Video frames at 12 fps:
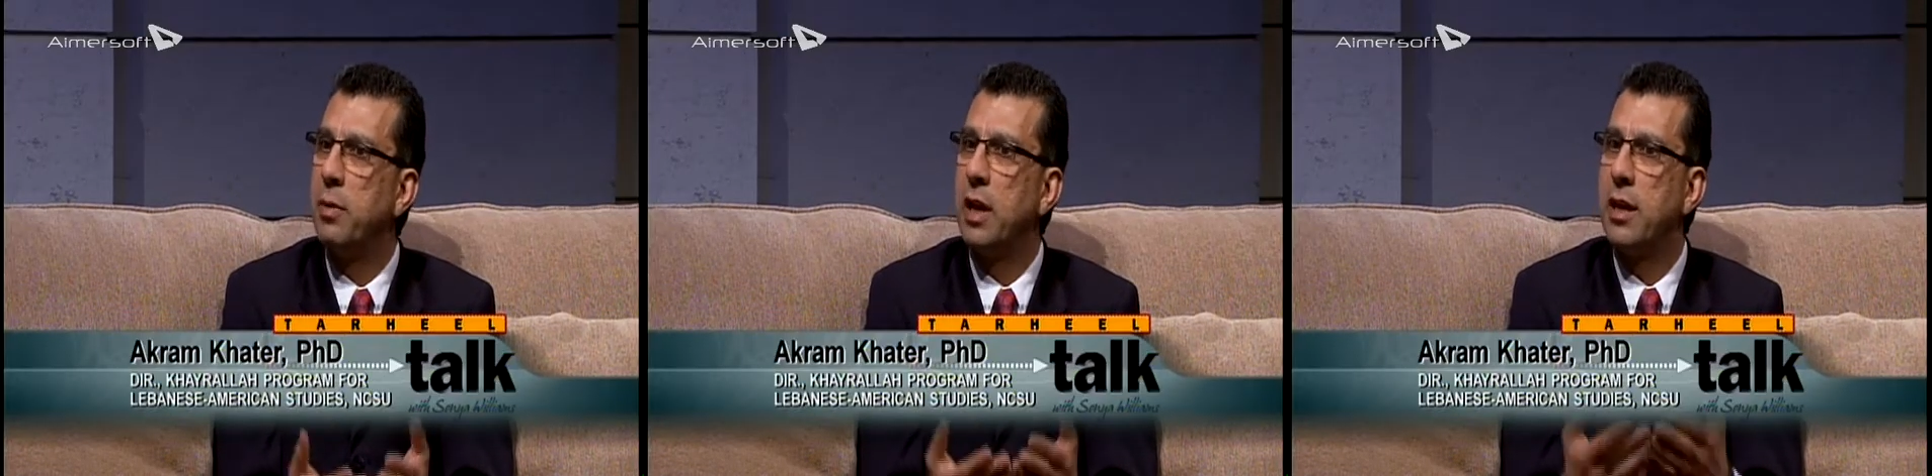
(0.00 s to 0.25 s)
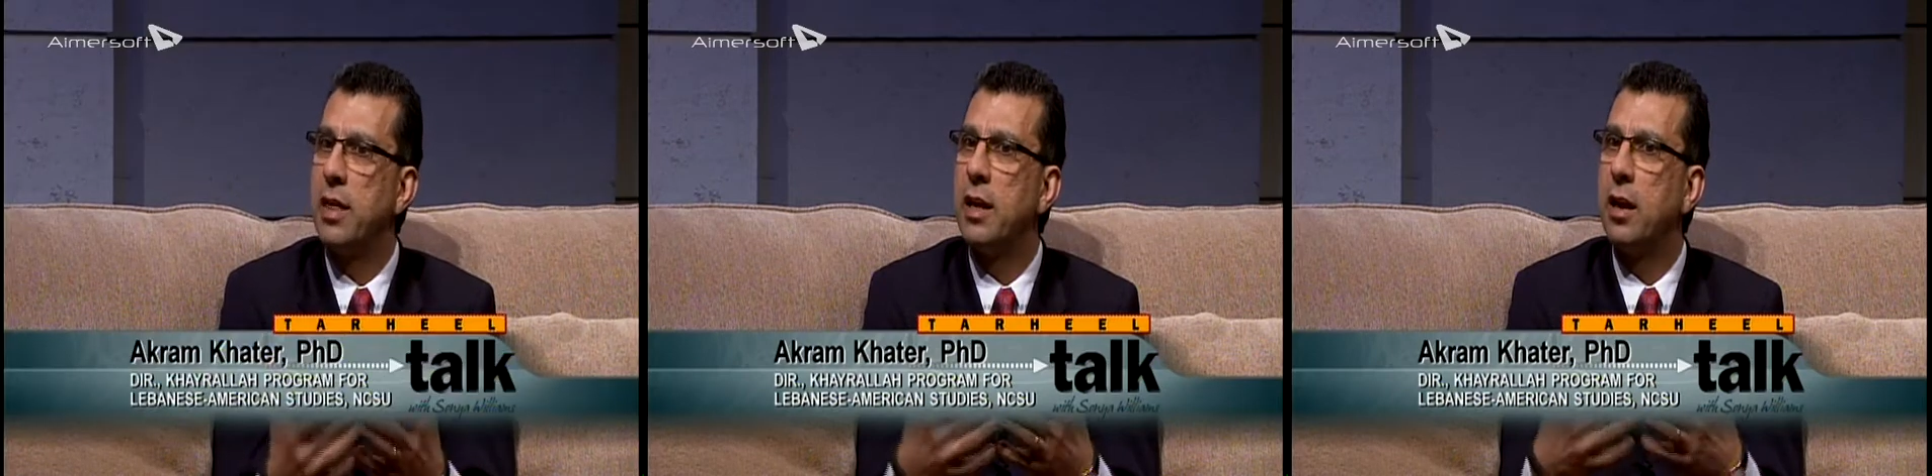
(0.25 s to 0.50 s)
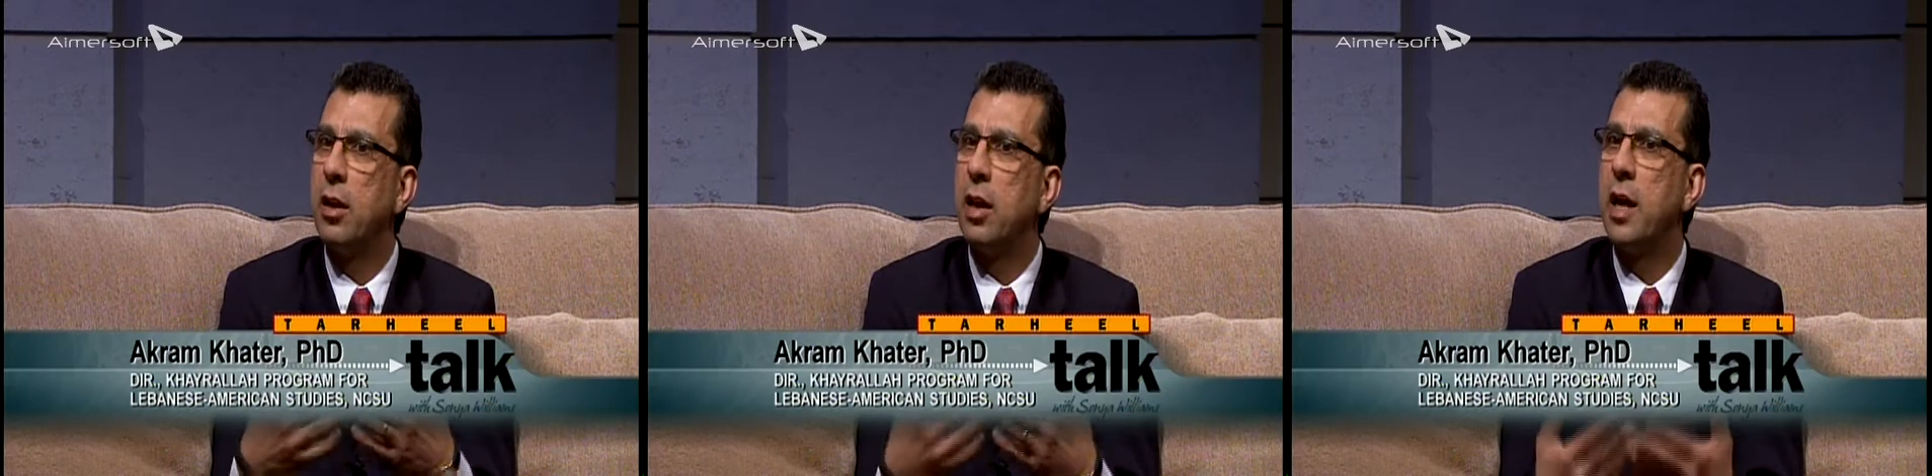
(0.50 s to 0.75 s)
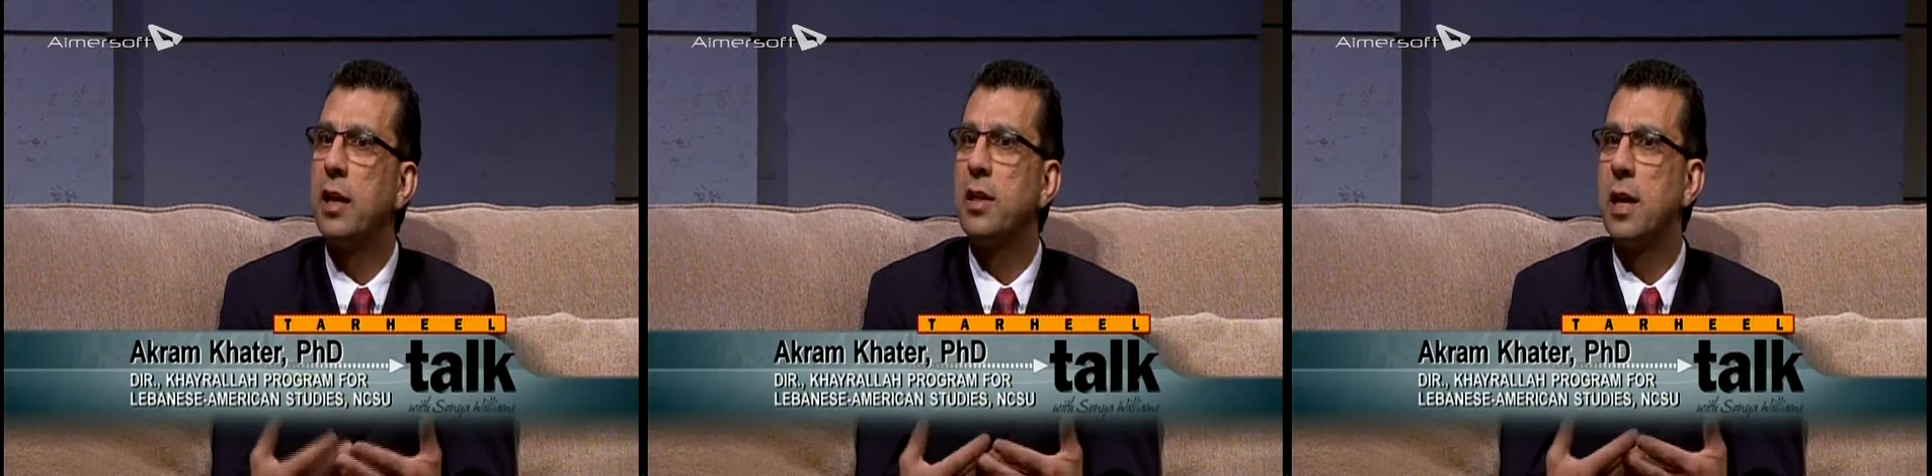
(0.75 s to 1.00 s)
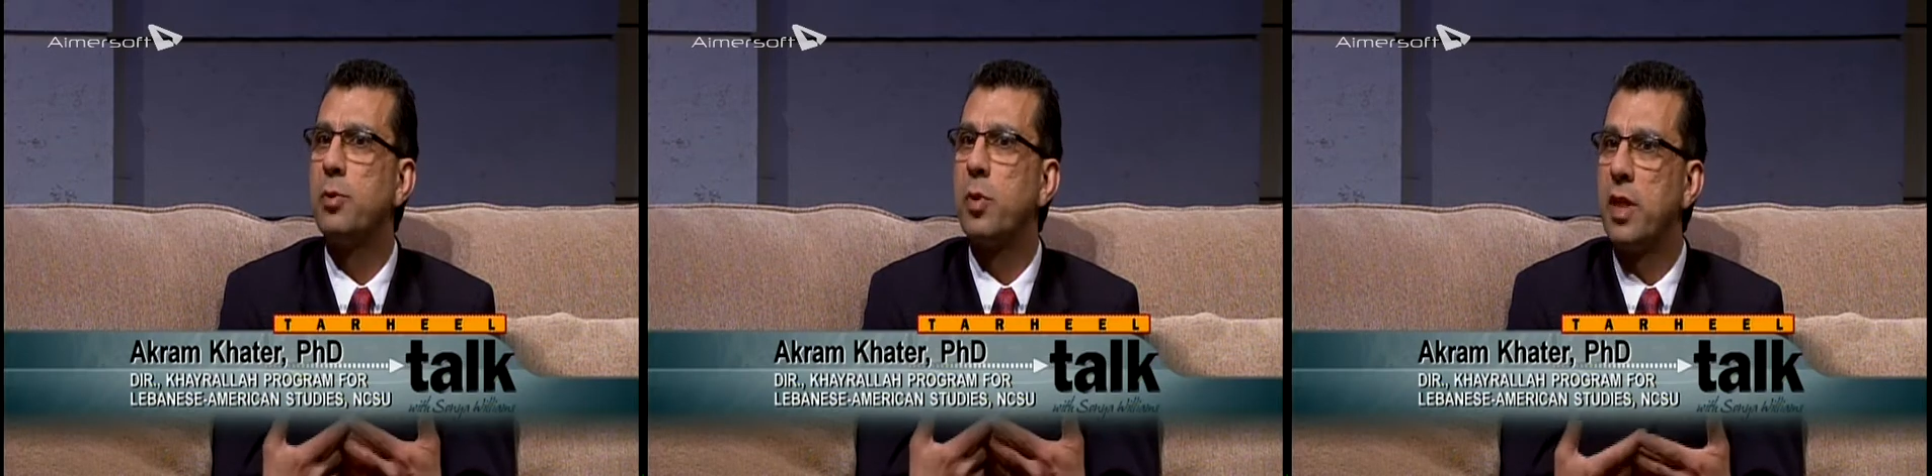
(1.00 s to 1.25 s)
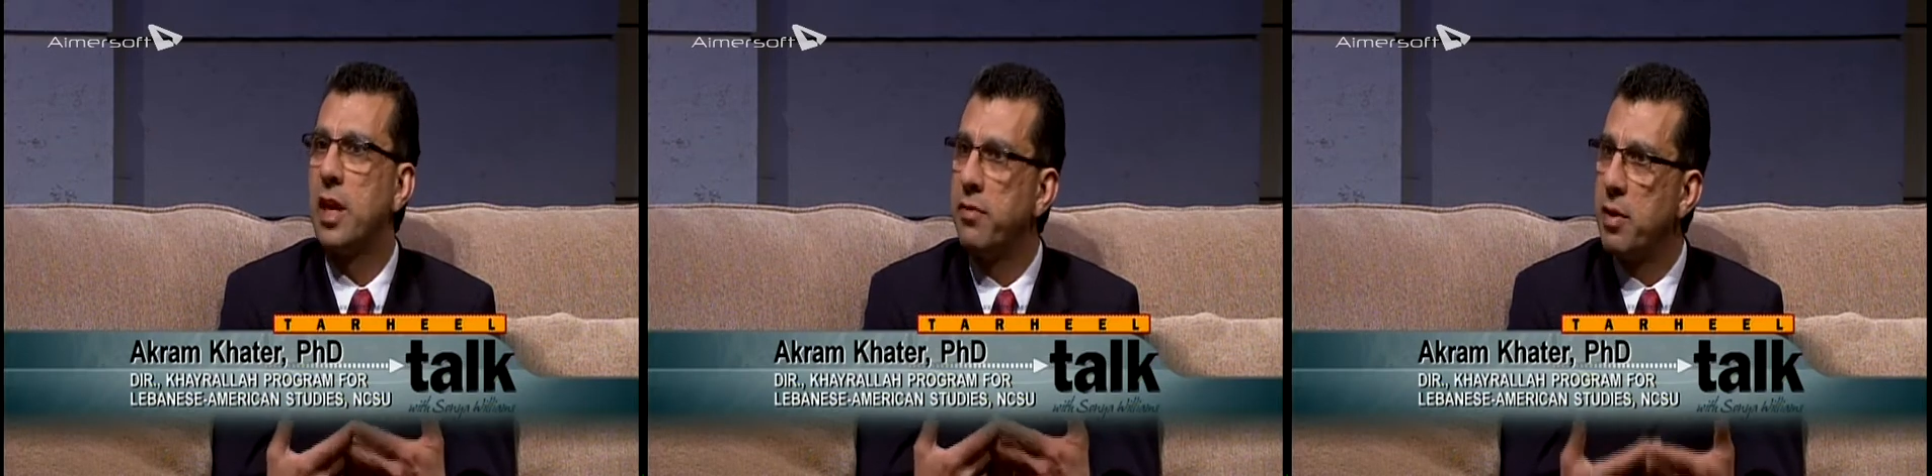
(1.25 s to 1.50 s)
I mean, I think a lot of times
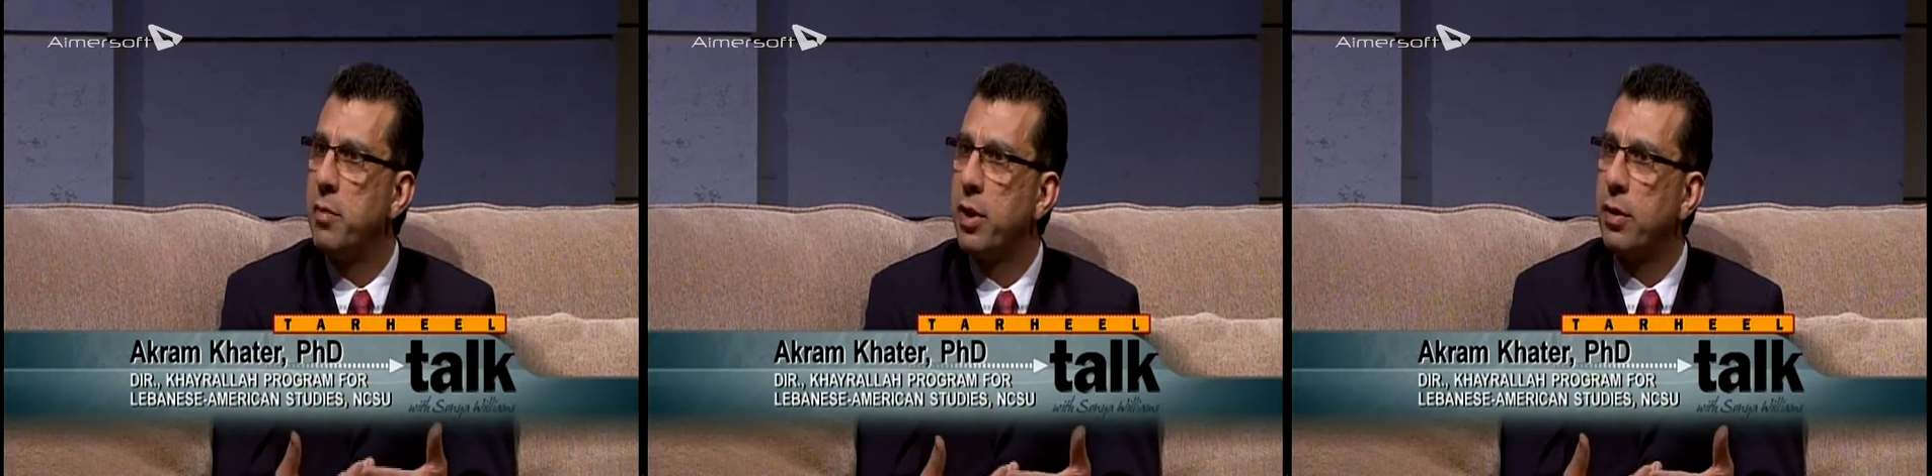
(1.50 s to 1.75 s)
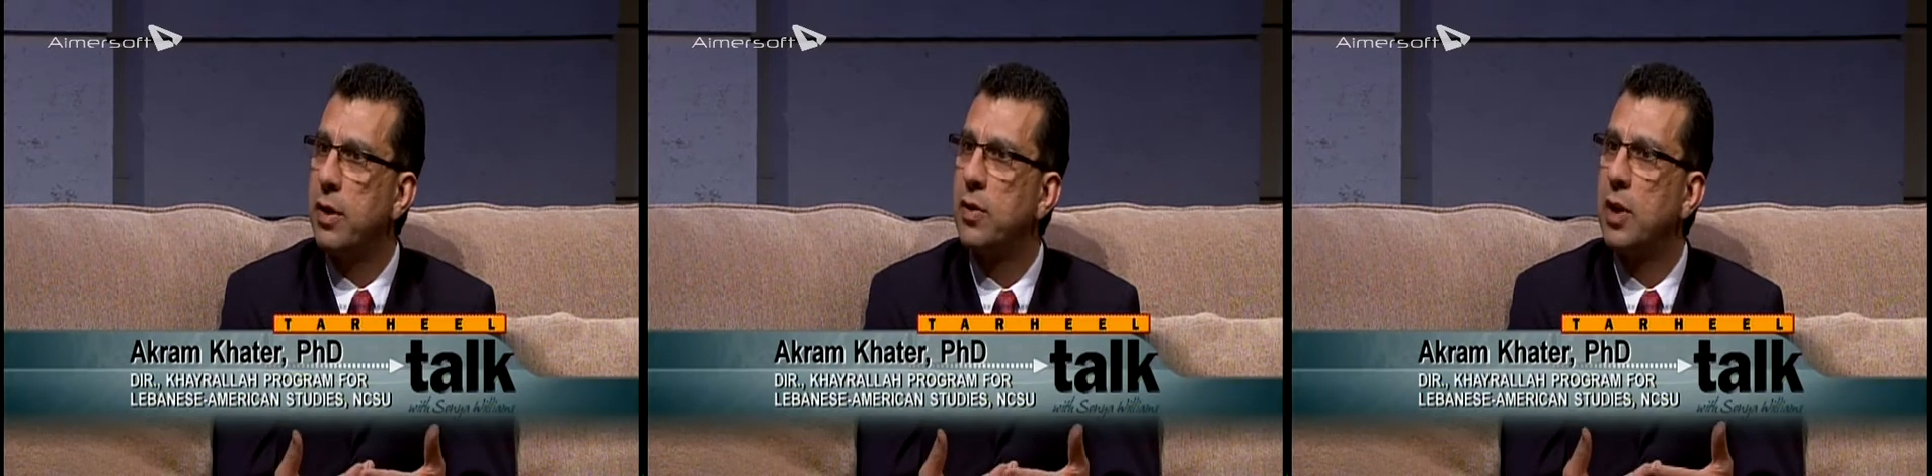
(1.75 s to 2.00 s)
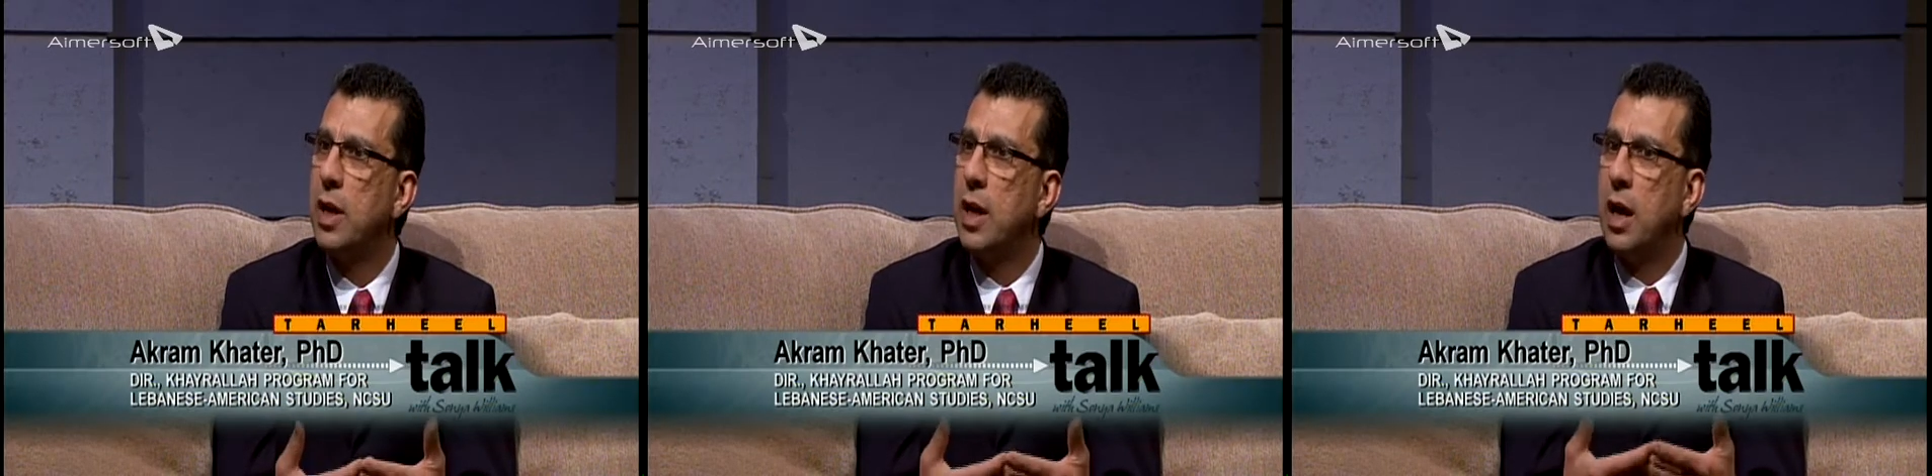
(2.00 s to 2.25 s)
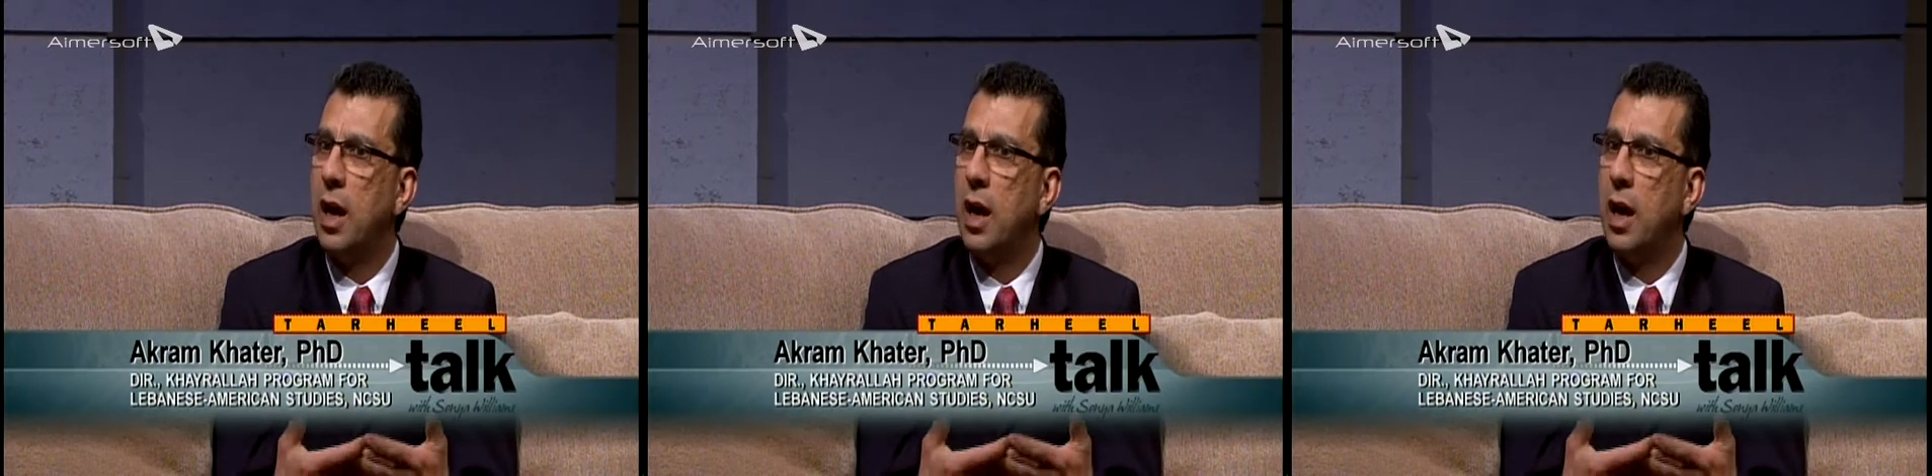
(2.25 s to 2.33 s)
we think of immigrants